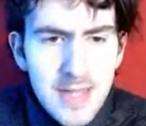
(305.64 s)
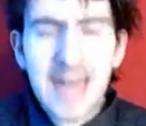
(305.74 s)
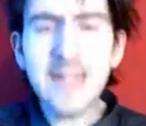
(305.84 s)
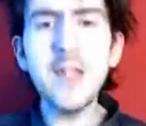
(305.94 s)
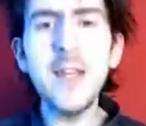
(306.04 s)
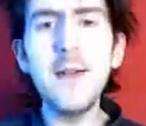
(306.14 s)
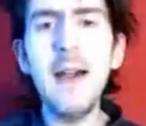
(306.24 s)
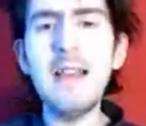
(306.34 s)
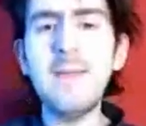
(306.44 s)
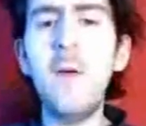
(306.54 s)
Yeah, so 2
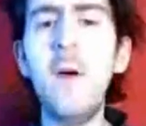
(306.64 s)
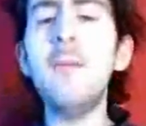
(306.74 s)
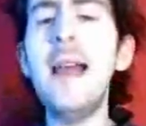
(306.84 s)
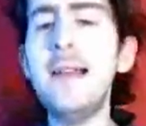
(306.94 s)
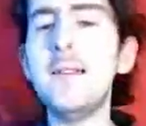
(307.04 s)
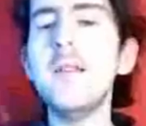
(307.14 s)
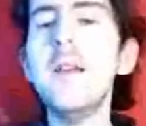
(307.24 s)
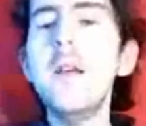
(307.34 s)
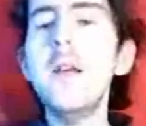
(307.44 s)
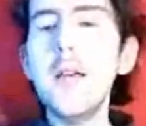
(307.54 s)
hours 4 minutes.
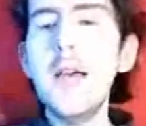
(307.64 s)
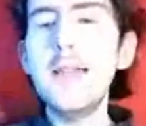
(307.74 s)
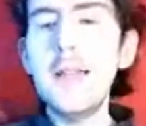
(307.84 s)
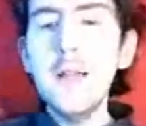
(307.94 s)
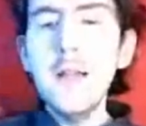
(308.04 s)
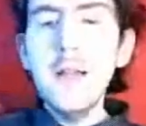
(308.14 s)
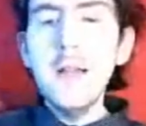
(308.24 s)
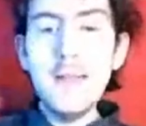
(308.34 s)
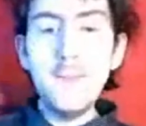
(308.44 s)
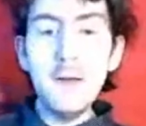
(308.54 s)
So
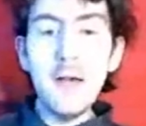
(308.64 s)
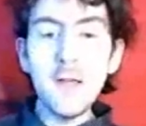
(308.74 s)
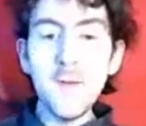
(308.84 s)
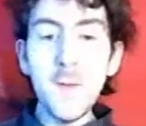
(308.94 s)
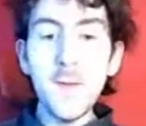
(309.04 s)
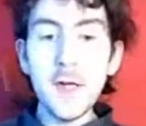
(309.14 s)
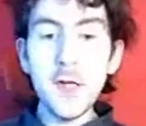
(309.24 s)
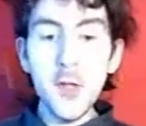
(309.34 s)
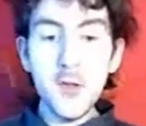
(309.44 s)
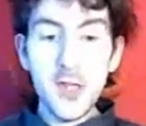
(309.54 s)
this build goes on for a
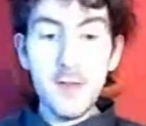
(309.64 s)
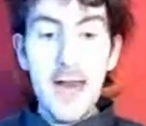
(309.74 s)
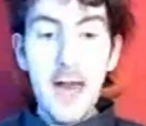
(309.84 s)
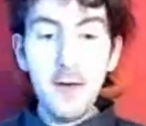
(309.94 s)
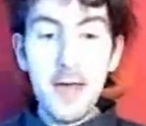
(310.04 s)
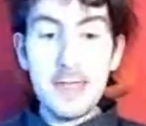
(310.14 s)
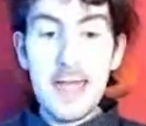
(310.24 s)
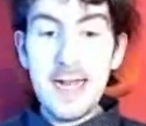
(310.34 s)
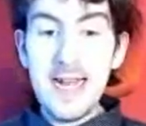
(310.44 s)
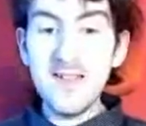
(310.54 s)
good 2 hours,
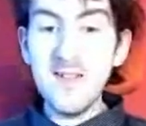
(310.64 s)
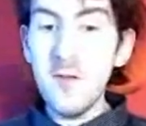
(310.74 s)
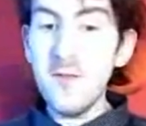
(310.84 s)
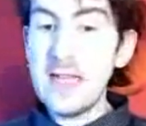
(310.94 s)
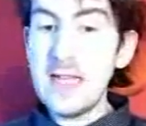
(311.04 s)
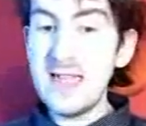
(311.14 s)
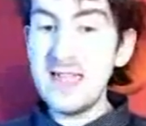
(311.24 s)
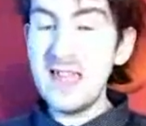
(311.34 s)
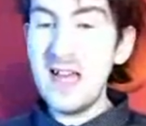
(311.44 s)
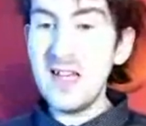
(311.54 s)
and it's not really until like
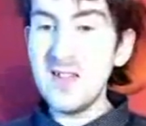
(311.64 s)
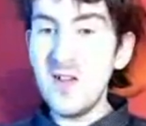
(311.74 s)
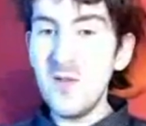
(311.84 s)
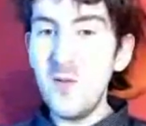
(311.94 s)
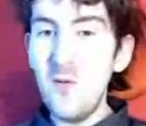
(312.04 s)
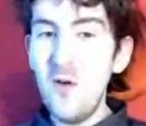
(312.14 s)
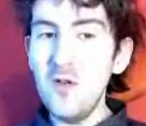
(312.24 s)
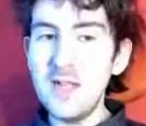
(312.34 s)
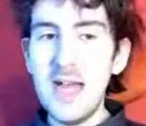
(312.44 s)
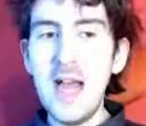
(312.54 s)
the last sort of
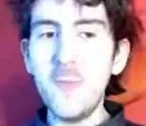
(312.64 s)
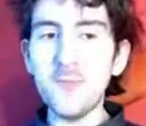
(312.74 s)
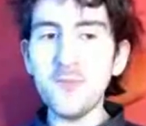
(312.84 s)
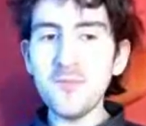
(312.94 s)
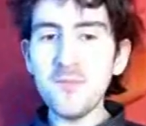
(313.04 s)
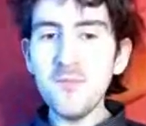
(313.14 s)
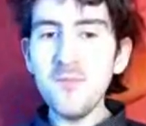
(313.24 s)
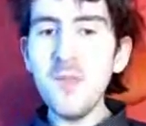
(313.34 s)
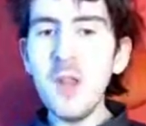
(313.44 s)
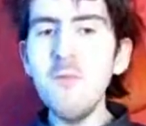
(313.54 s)
quarter
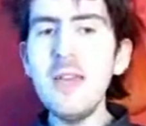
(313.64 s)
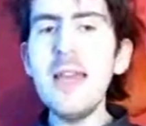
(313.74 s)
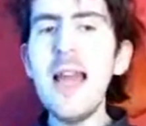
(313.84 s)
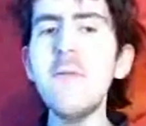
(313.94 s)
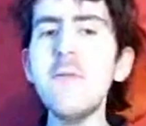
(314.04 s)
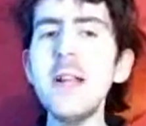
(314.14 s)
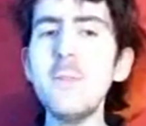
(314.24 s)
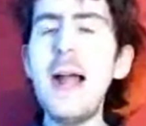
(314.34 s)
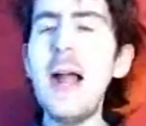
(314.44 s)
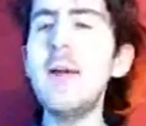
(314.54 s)
where you get really
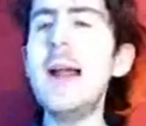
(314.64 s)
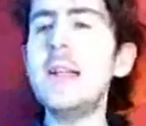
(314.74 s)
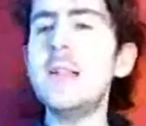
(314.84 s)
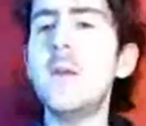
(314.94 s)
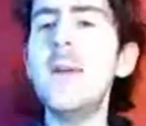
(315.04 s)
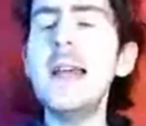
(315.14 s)
Power Rangers stuff.